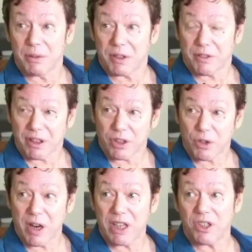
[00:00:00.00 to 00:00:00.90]
to deal with
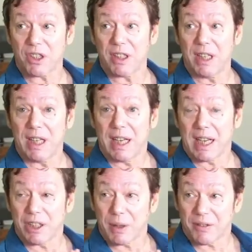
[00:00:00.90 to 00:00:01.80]
frustration,
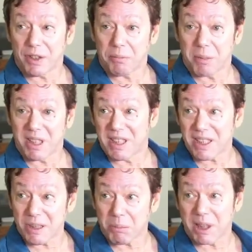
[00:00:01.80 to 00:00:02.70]
and you have to be
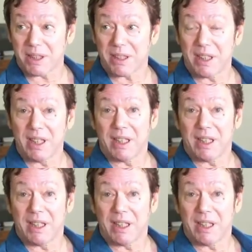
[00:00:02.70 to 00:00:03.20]
disciplined.